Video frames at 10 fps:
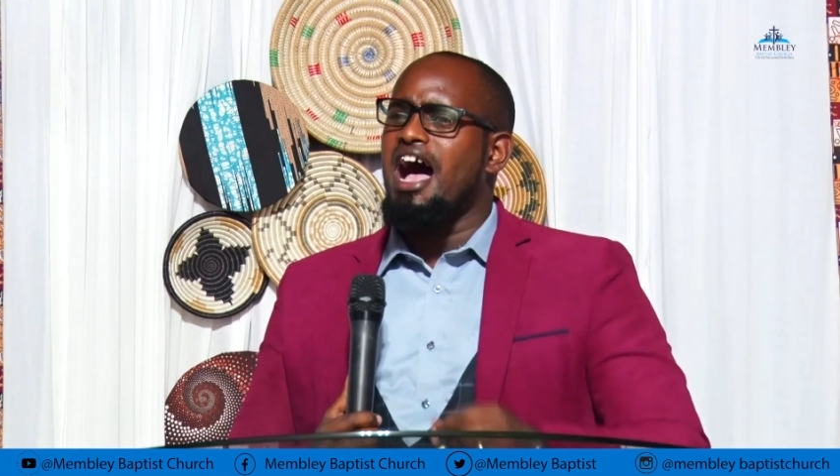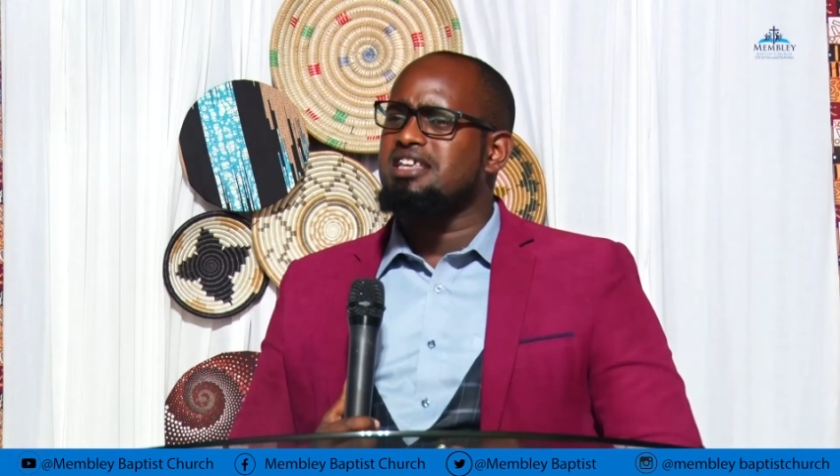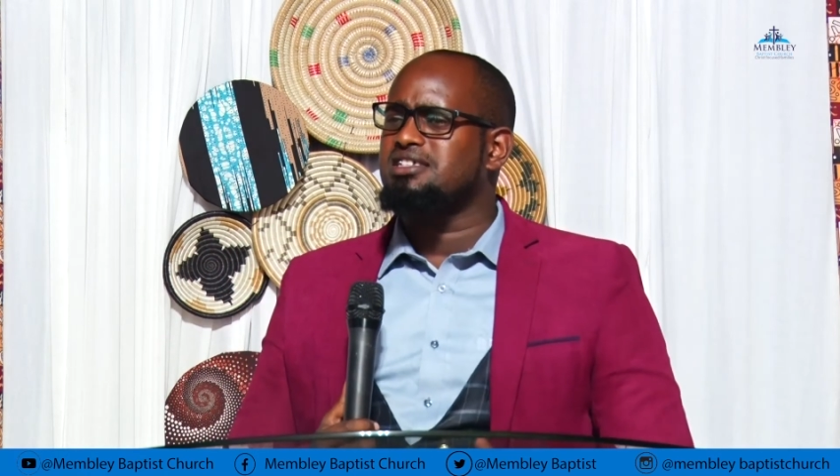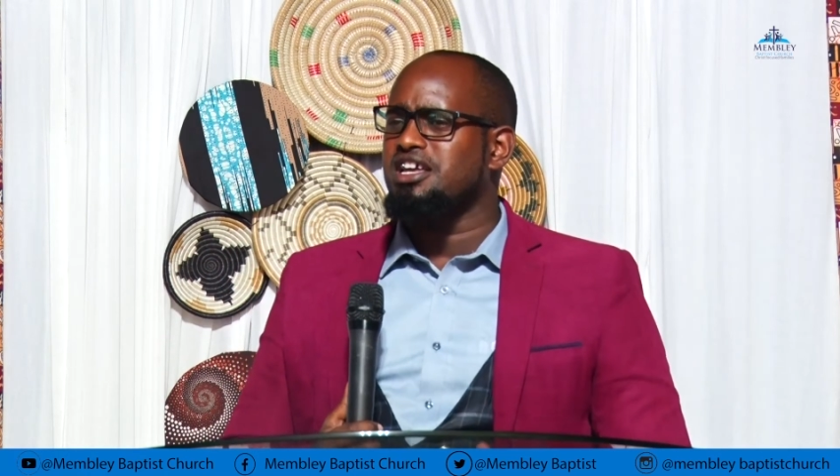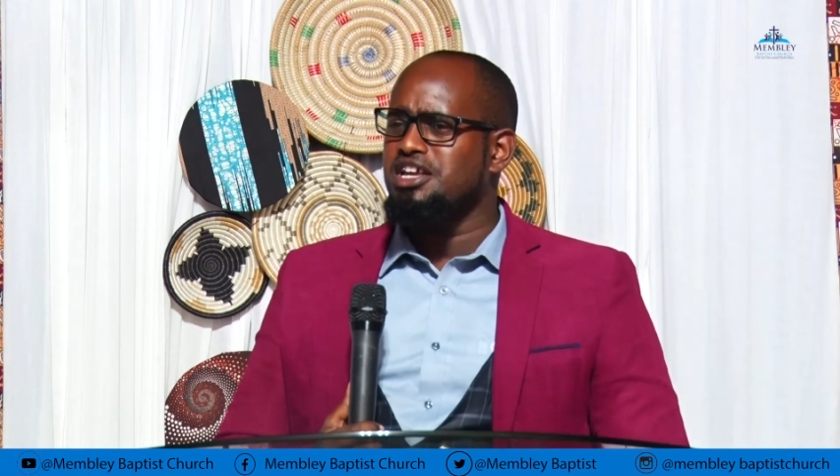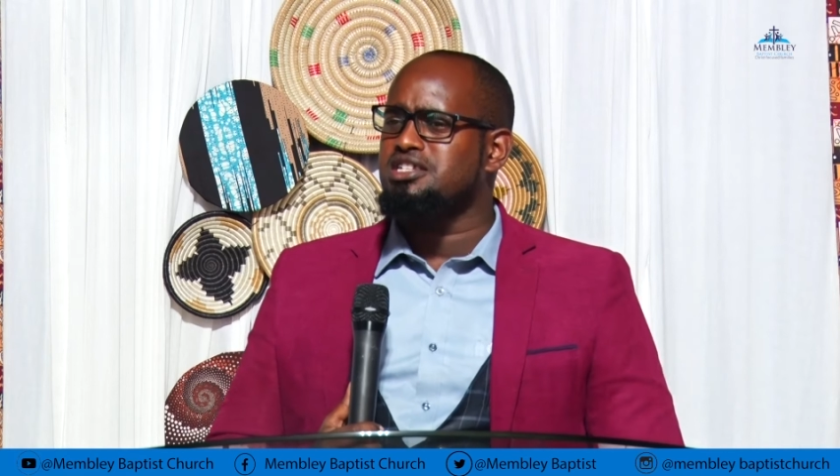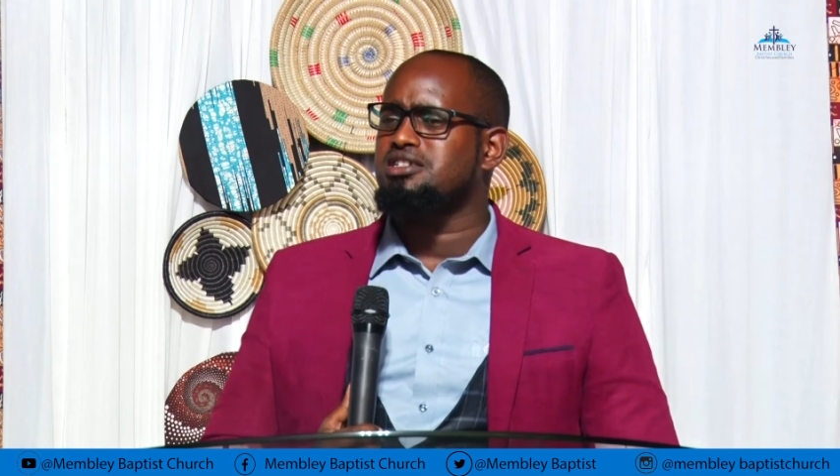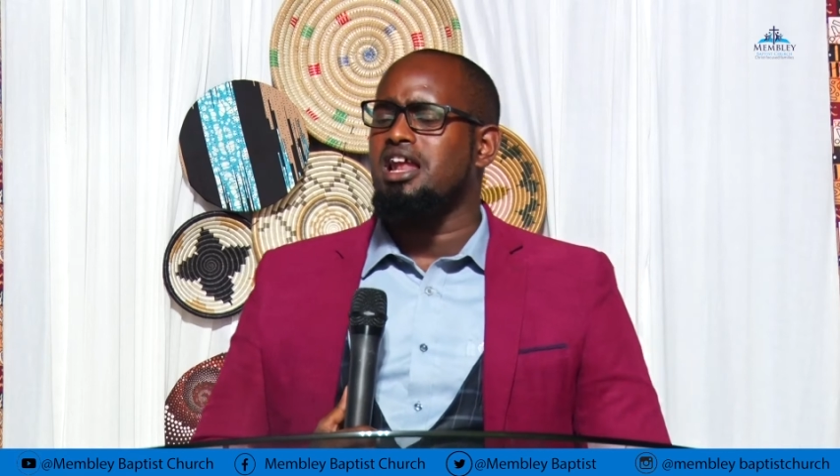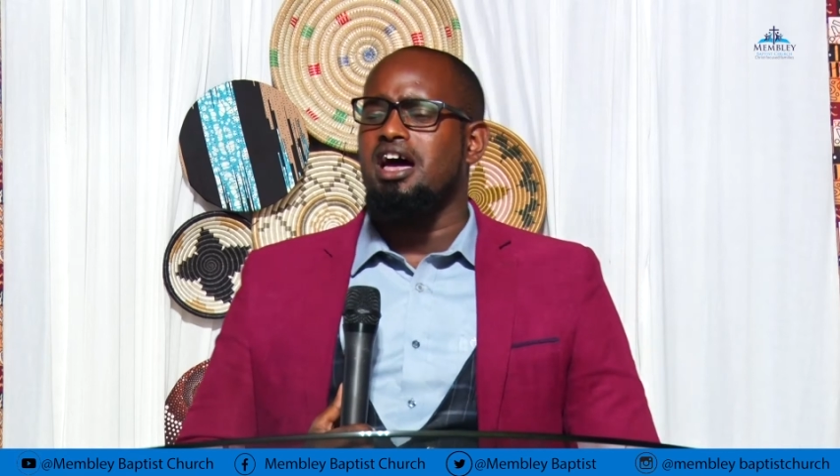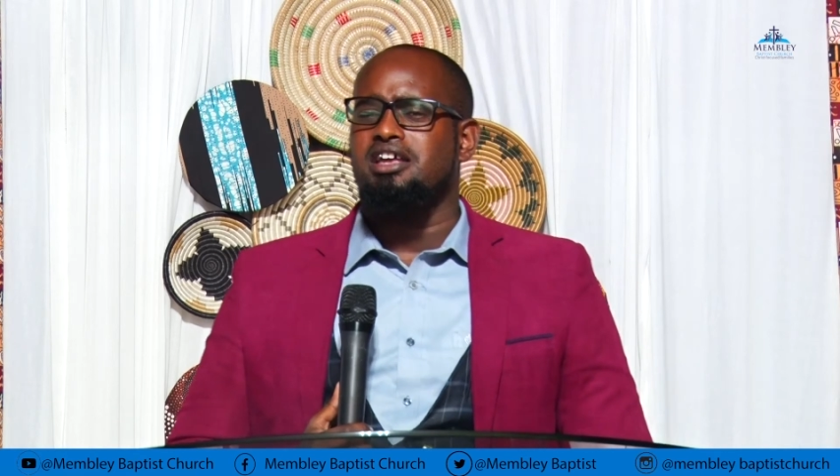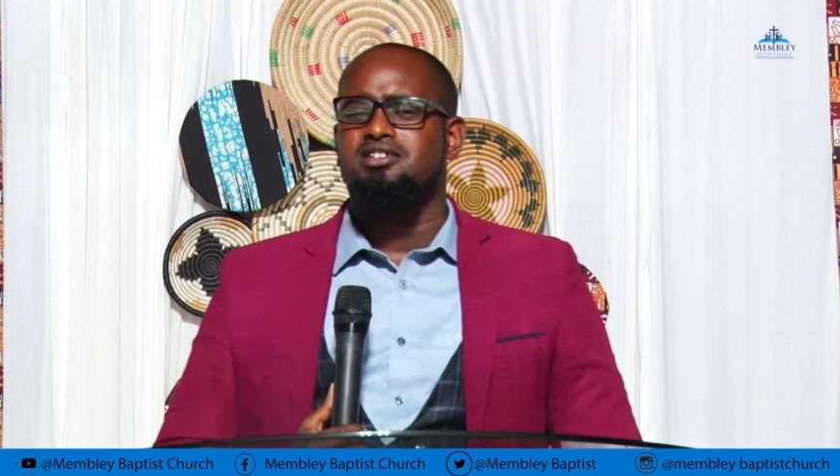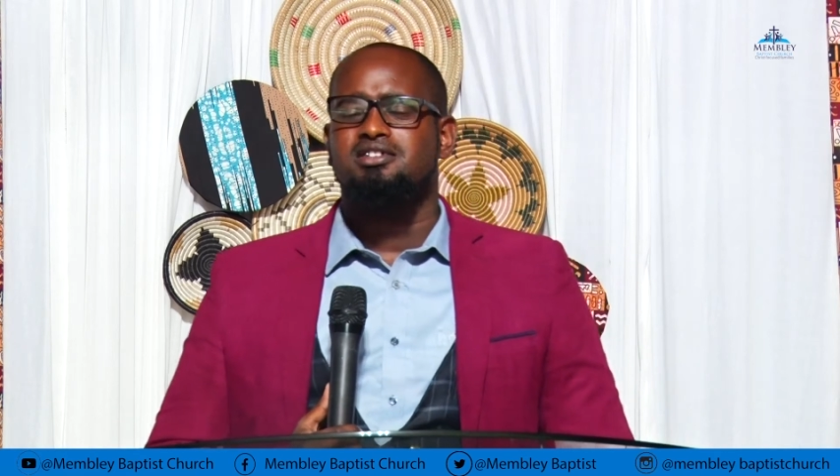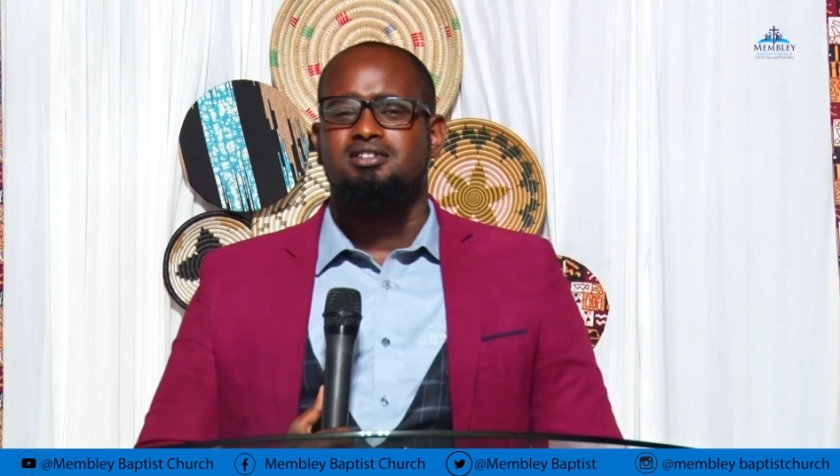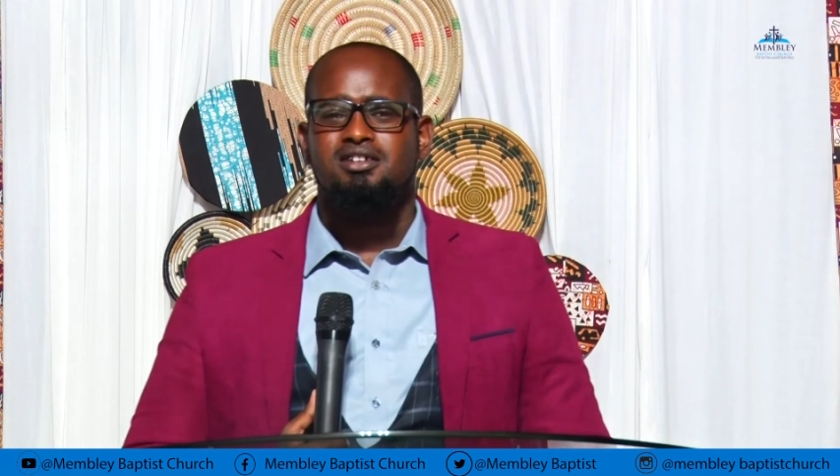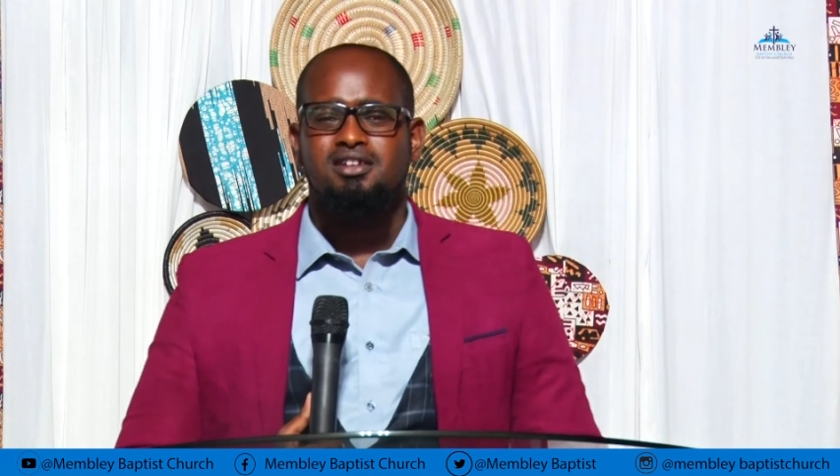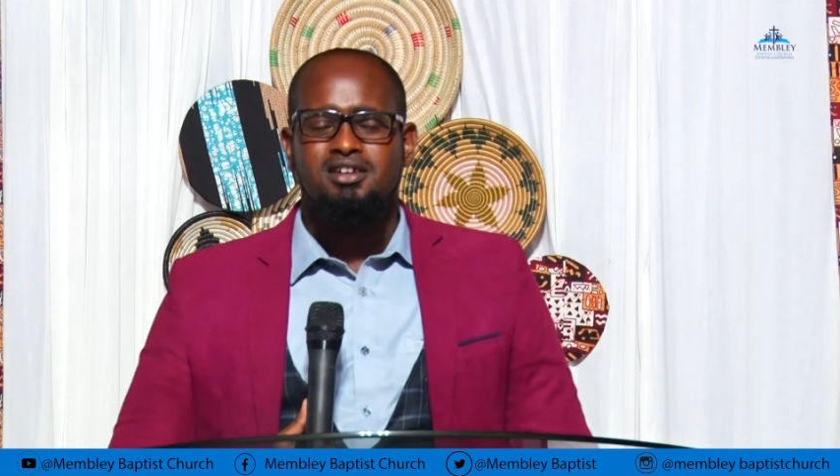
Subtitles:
as the Israelites?